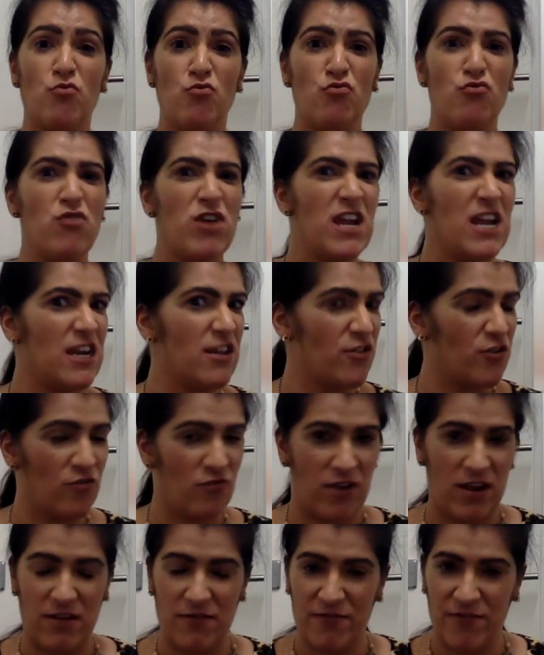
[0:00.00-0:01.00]
really
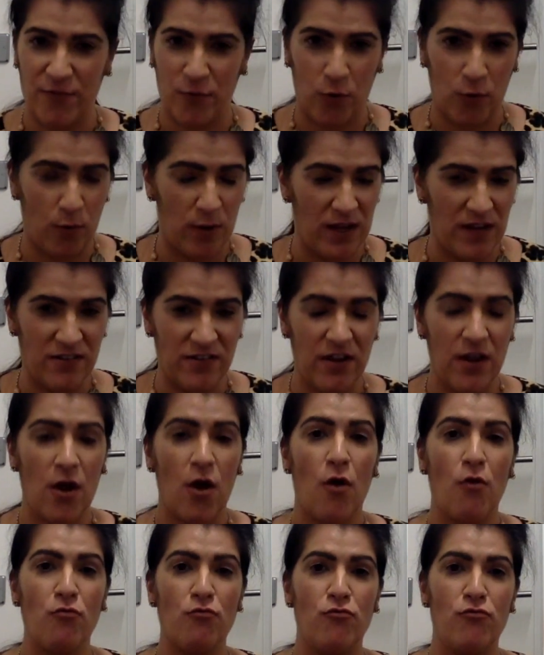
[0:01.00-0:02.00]
straightforward,
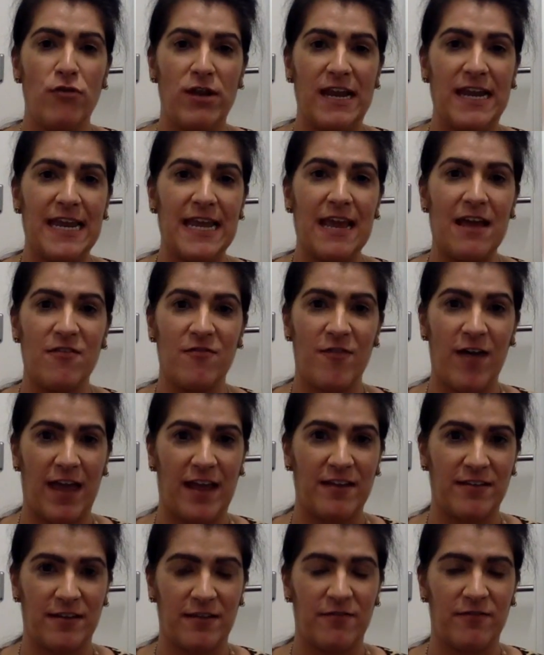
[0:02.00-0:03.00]
really
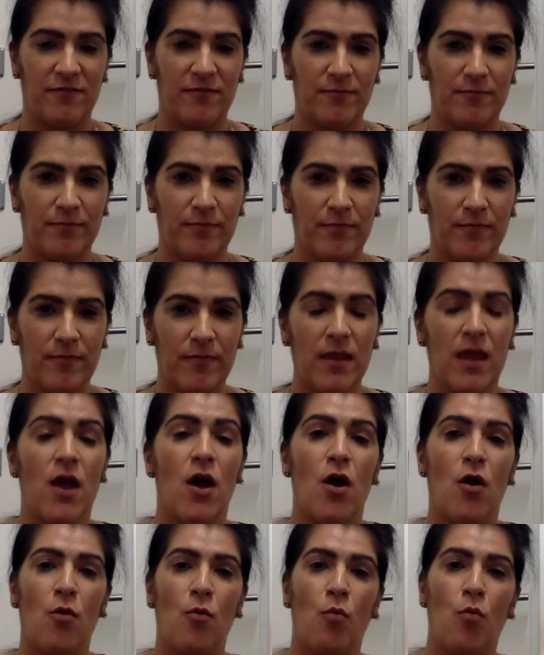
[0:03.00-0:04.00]
effective.
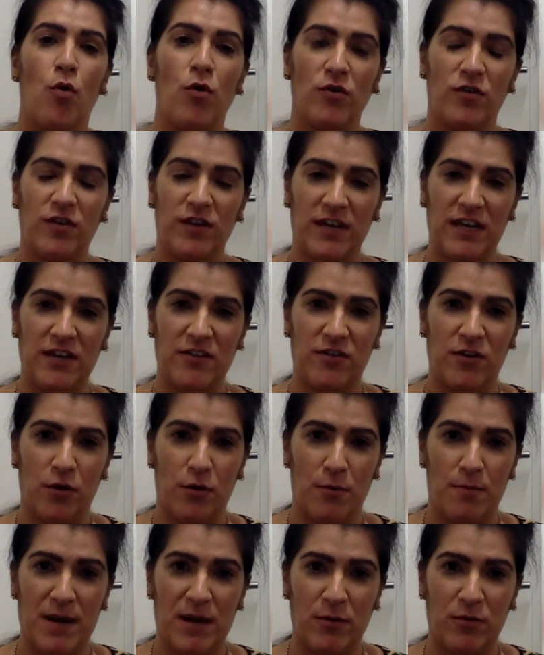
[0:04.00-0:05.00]
What do you need to
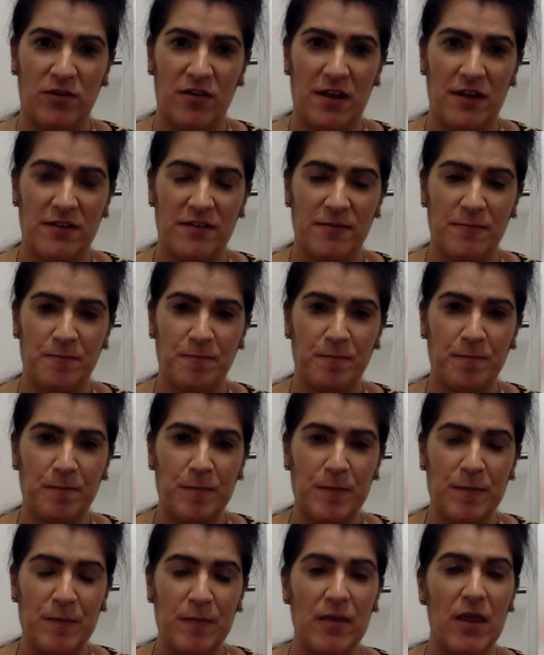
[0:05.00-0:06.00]
know about it?
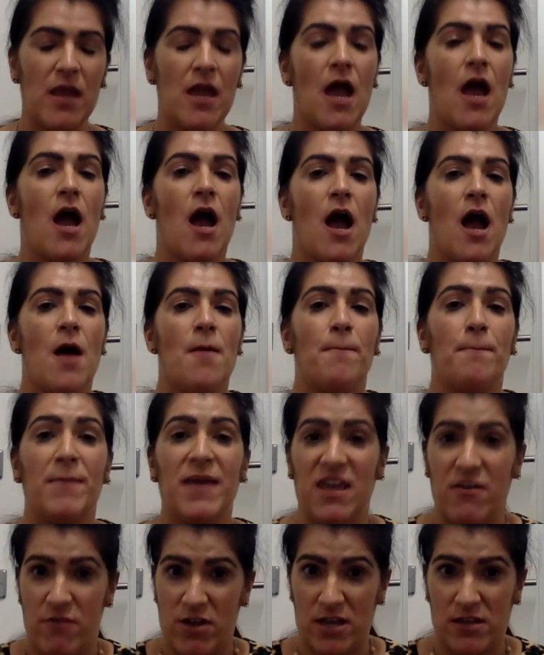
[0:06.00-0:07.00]

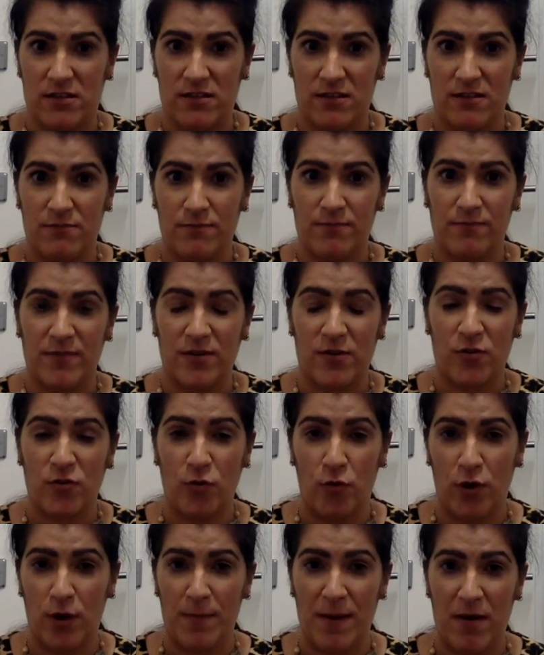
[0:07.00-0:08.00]
Periods. Let's
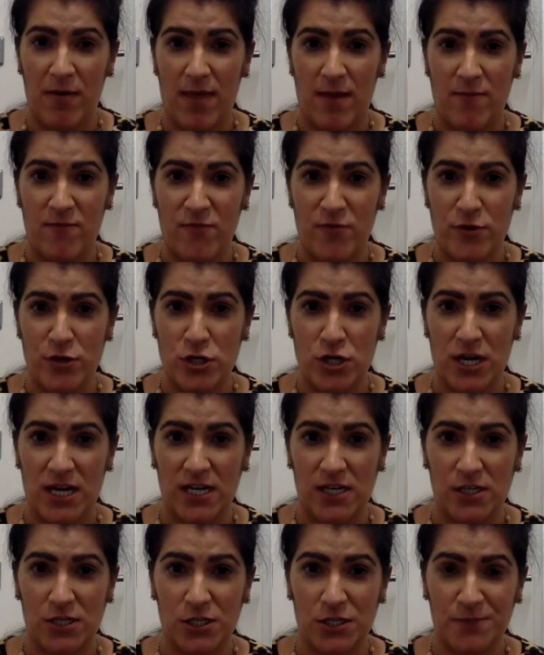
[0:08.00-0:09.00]
talk about them for a
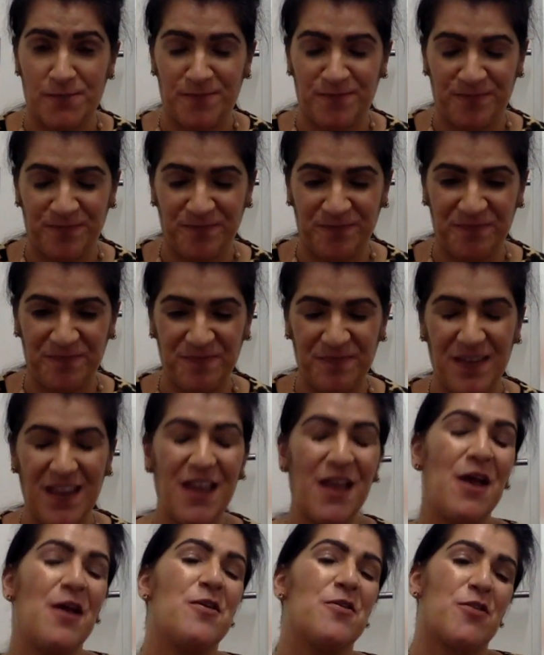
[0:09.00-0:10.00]
change.
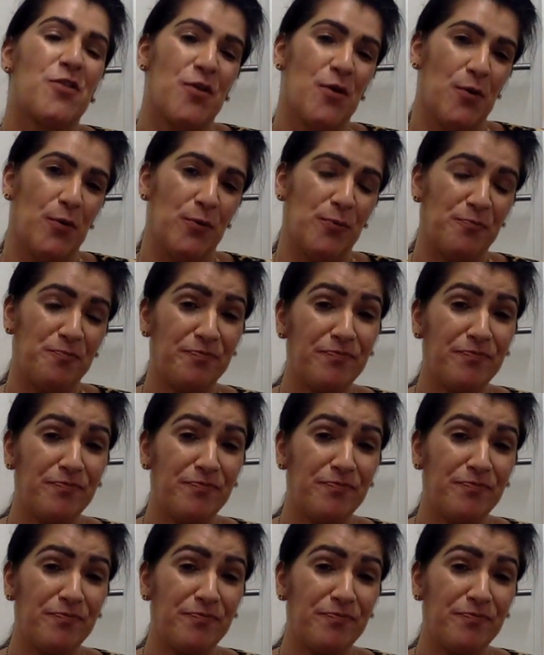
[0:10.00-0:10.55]
So,